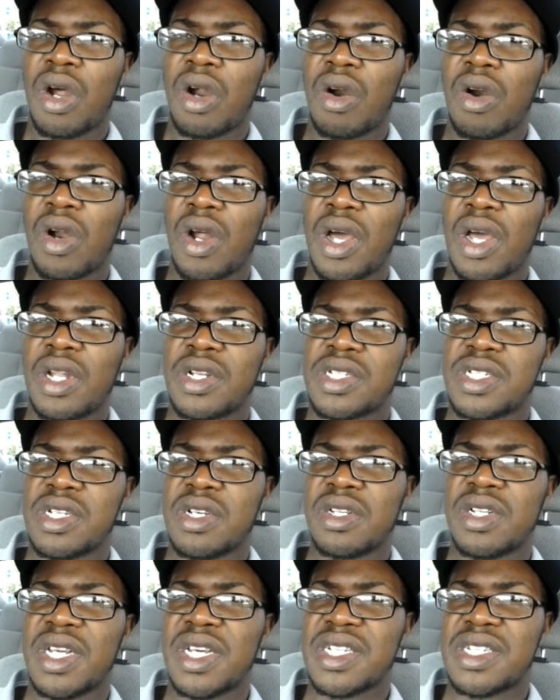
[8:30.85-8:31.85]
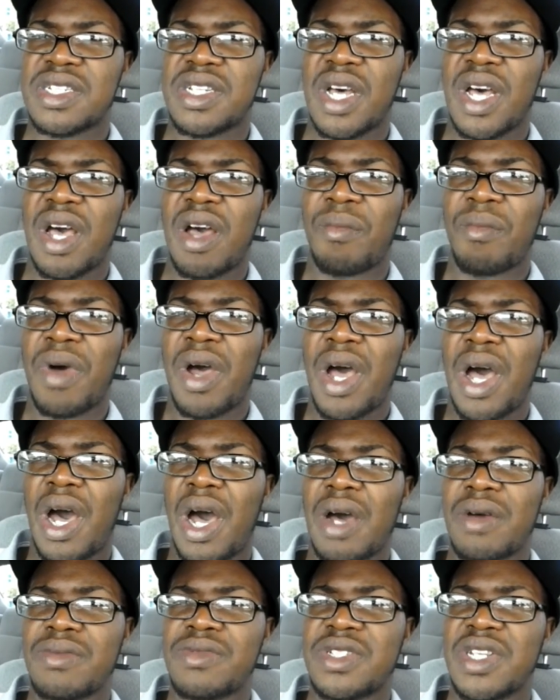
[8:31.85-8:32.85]
All right, until next time,
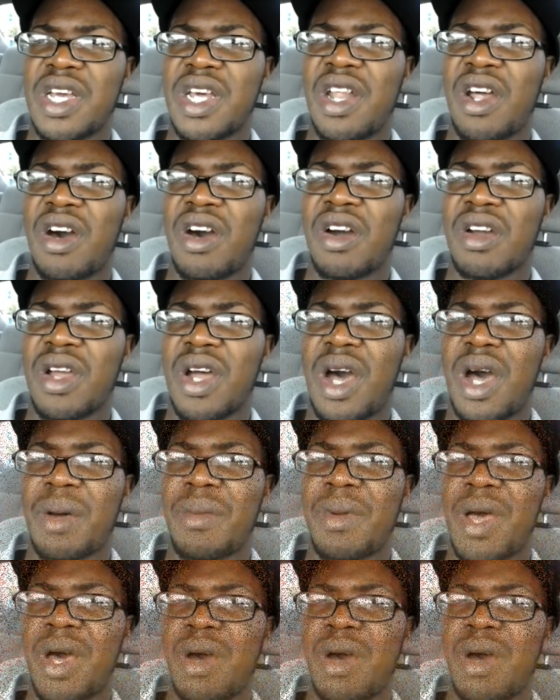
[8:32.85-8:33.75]
I'm J-Dog. I'm